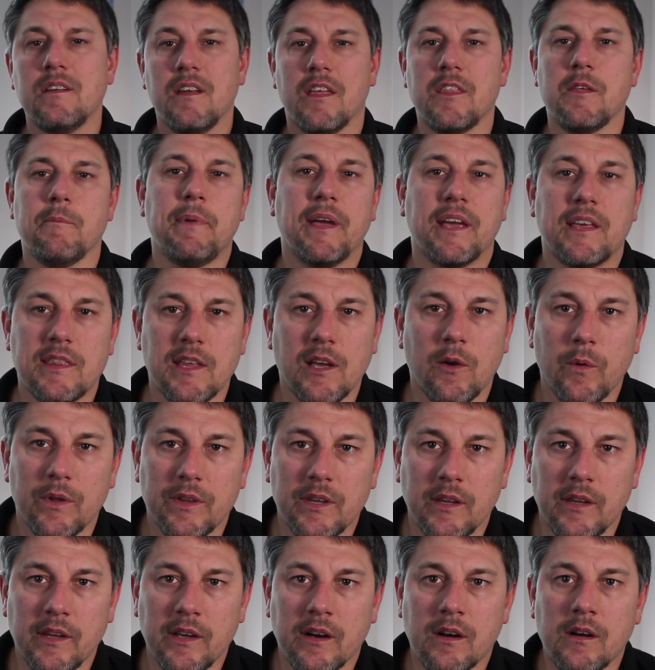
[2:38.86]
another big thing
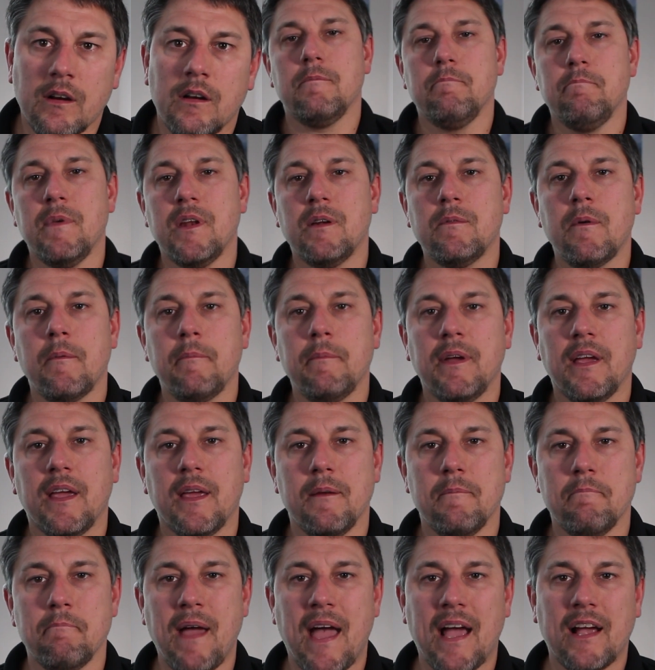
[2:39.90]
within there. Minimum
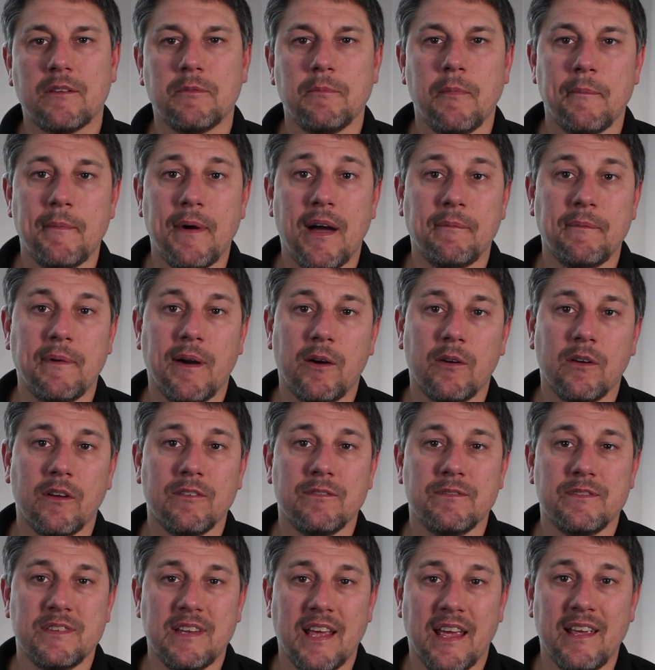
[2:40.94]
and maximum amount
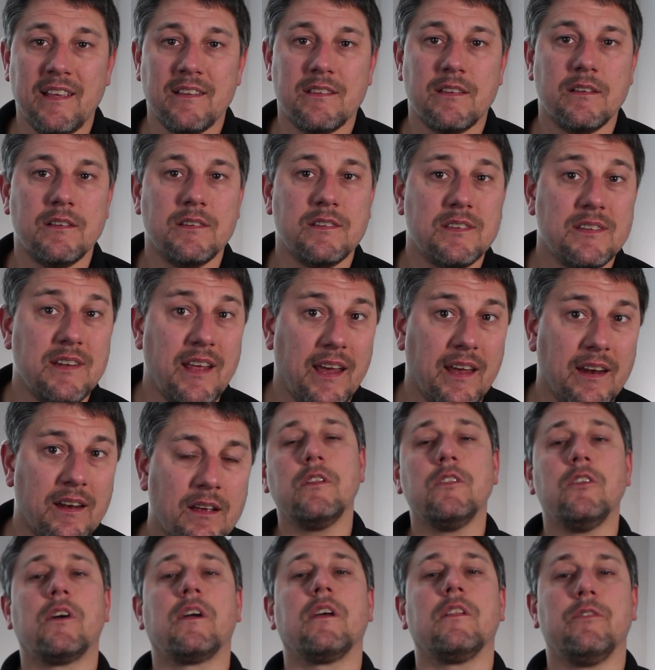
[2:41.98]
of days stayed.
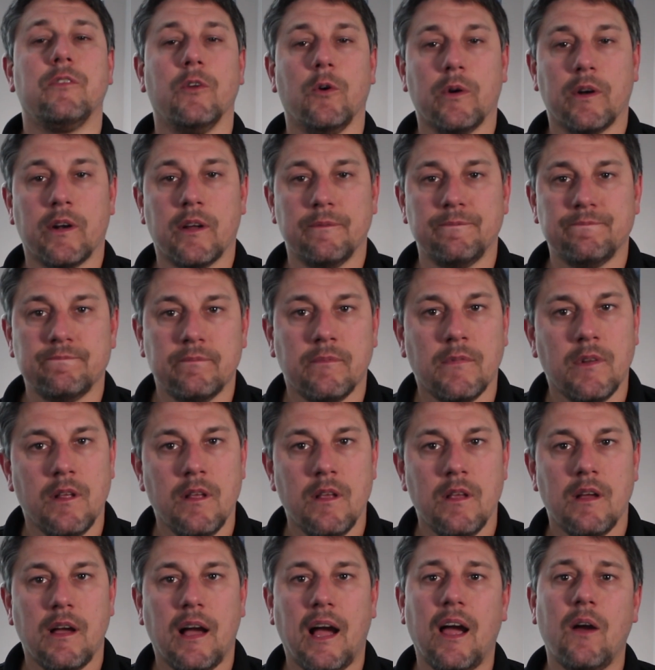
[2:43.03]
Look at Florida.
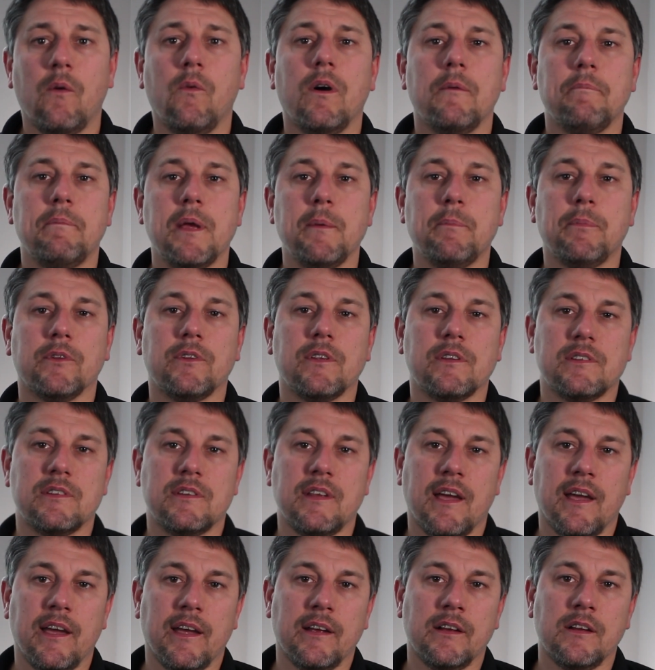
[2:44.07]
I want people to
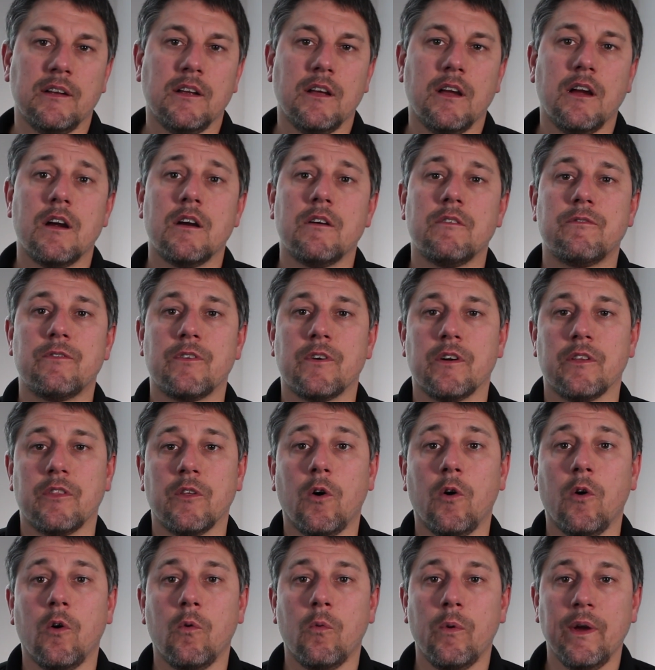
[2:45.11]
stay for the
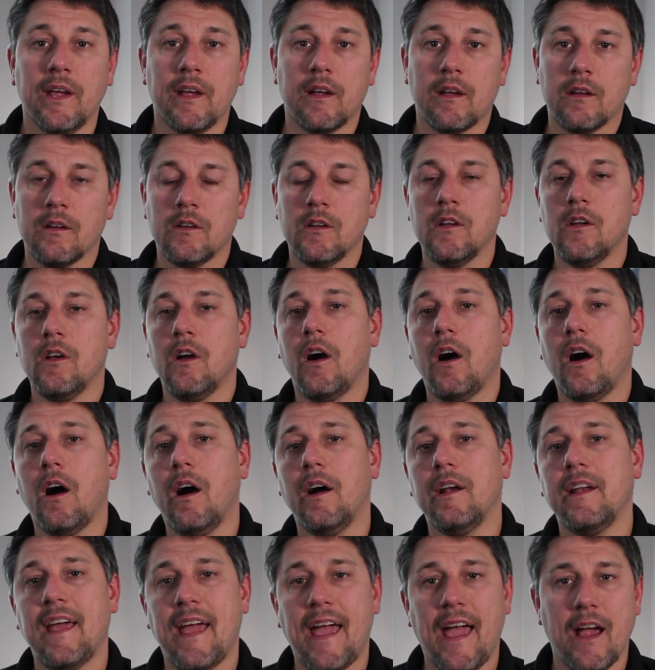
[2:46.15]
whole week.
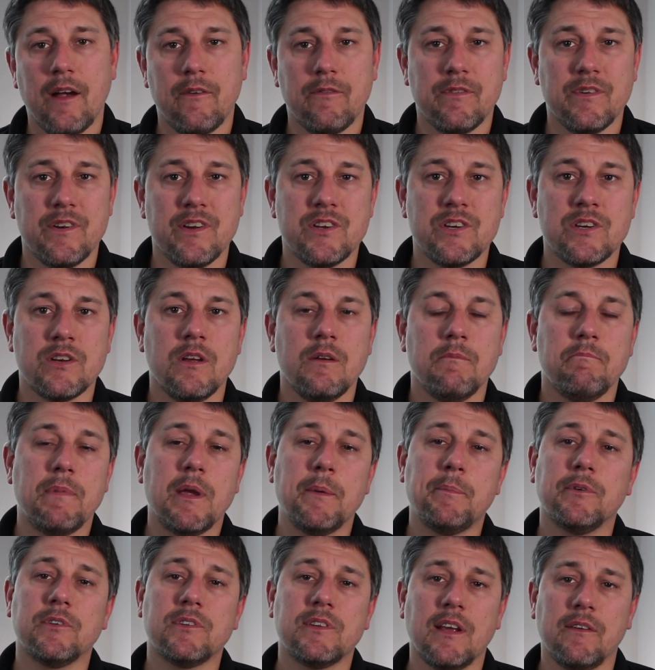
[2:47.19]
On average,
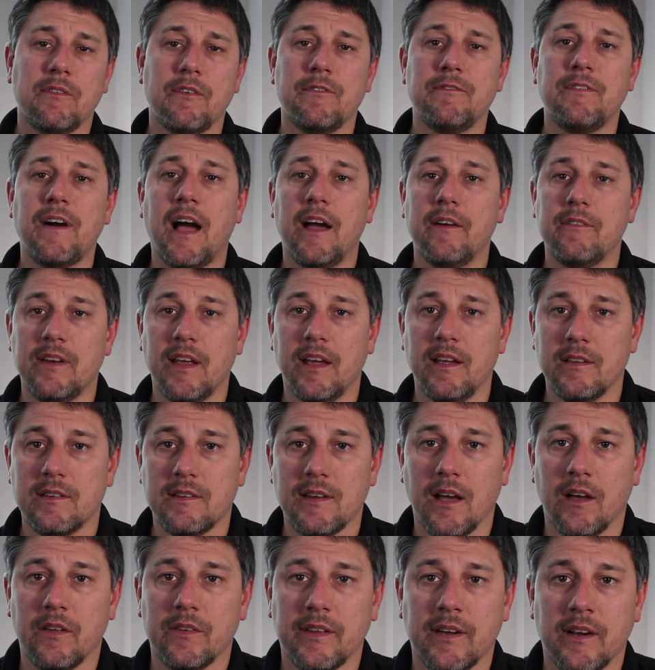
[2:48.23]
people stay for 5 days
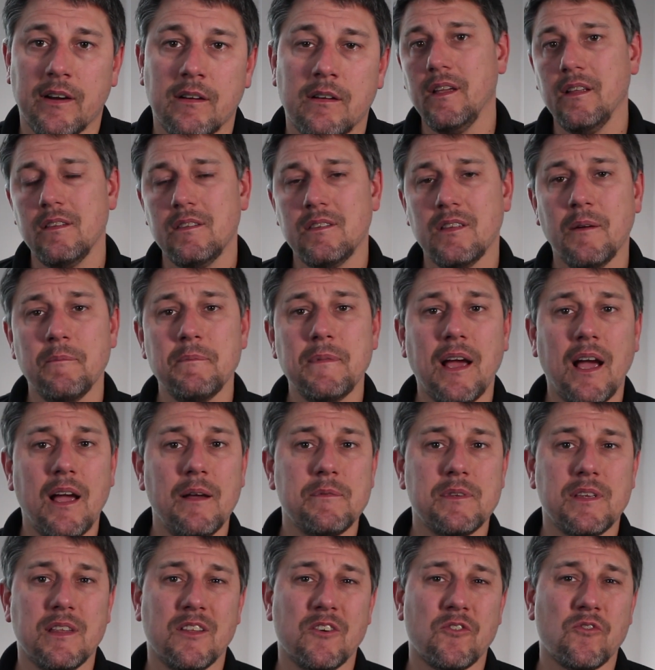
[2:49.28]
down there.
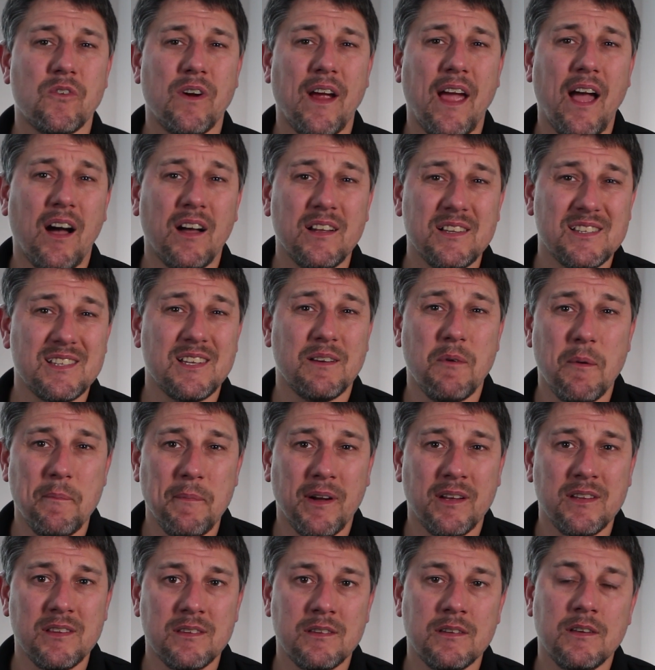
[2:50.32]
Sometimes in the hot summer
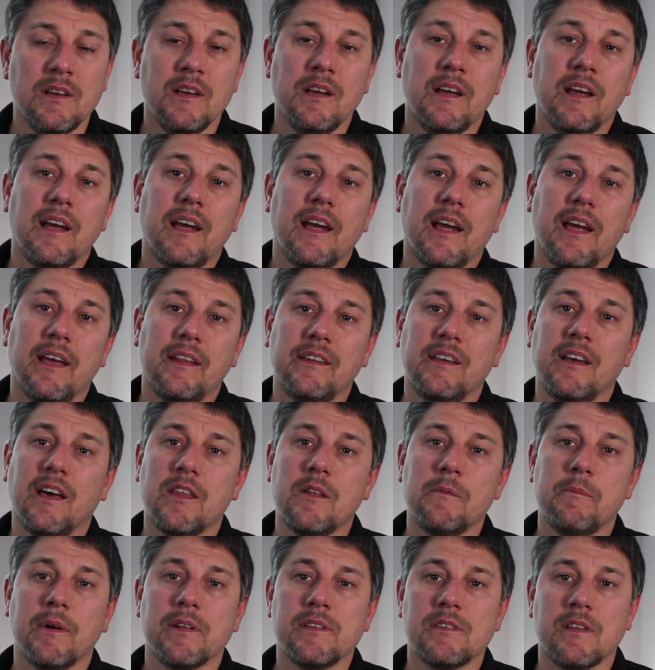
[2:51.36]
months and the
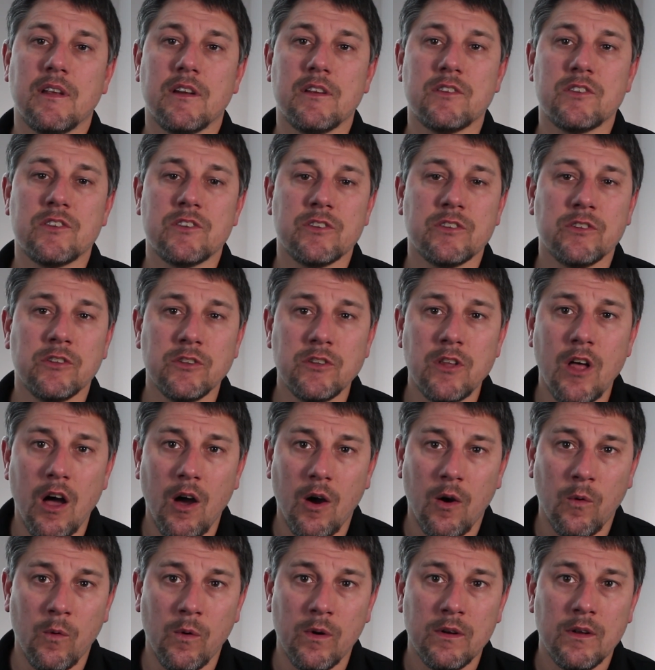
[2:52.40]
other months that are
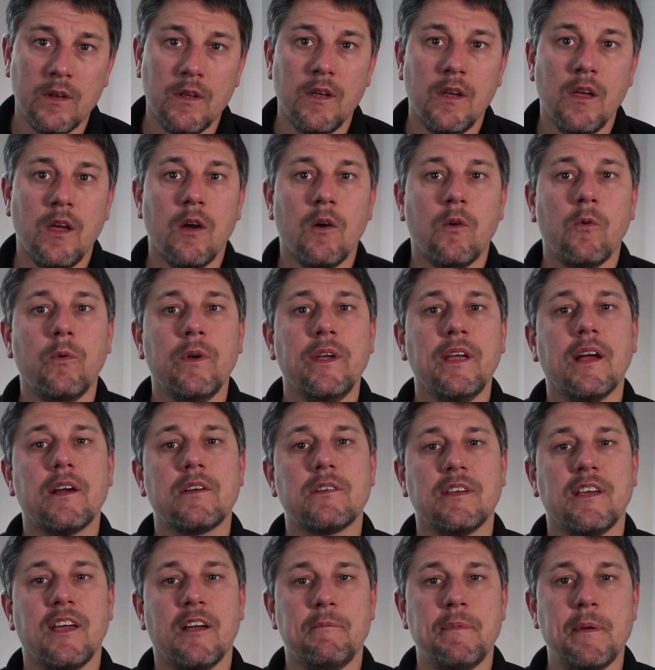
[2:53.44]
slow, we
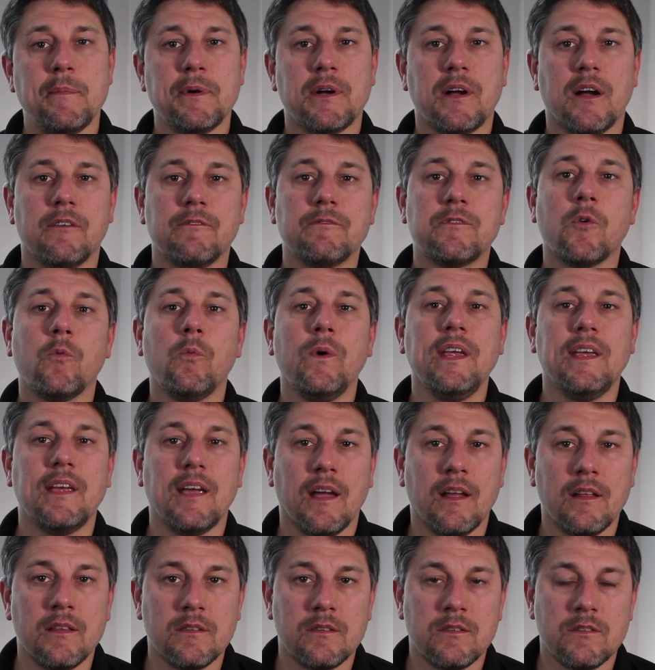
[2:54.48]
actually have people come for
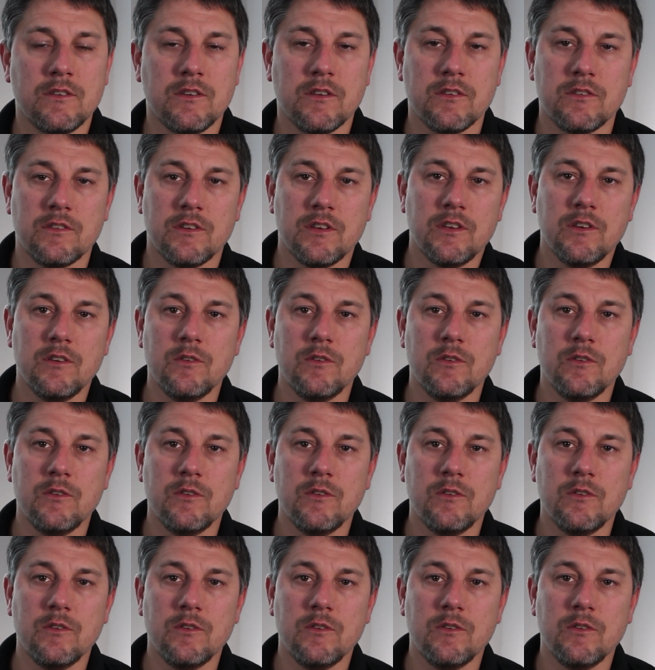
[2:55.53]
weekends just to